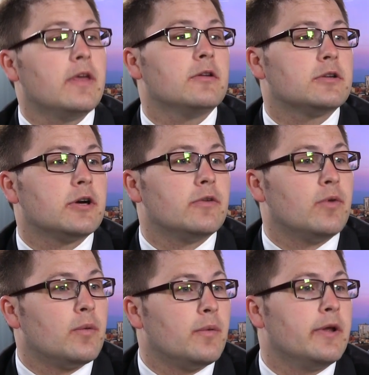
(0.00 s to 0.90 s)
yield curve,
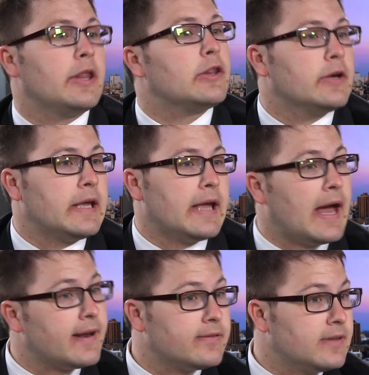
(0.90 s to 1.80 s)
what we're really looking
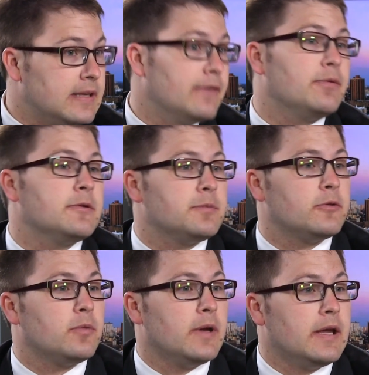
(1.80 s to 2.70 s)
at is the difference
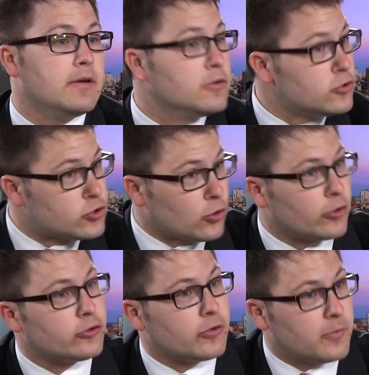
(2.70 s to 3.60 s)
between
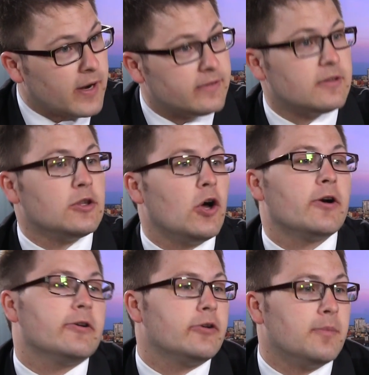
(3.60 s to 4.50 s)
shorter term rates and
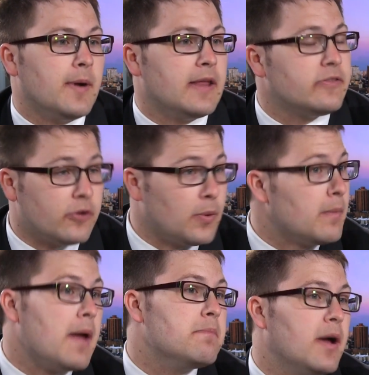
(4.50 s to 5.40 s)
longer term rates. So we
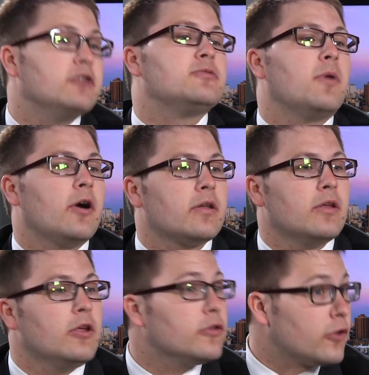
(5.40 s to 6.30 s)
might benchmark
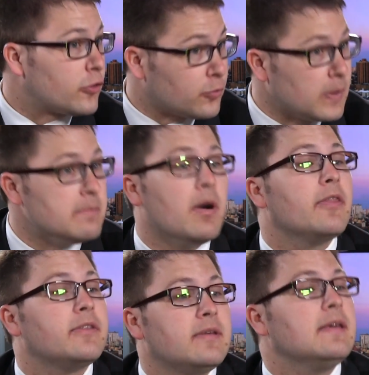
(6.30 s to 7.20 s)
the three
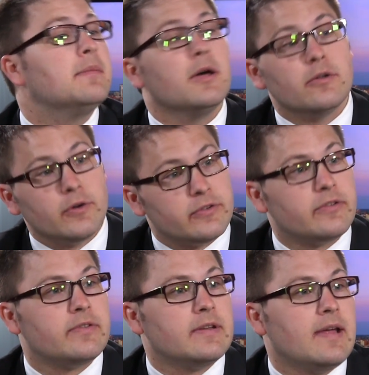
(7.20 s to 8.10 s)
month T bill
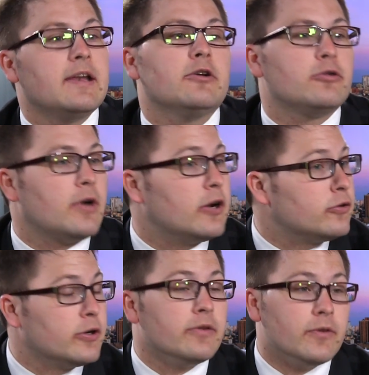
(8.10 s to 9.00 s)
versus the 10 year
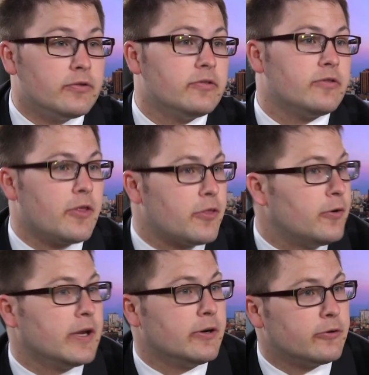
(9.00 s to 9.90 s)
Treasury or versus the
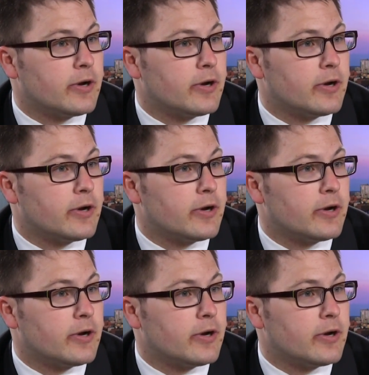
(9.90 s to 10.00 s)
30 year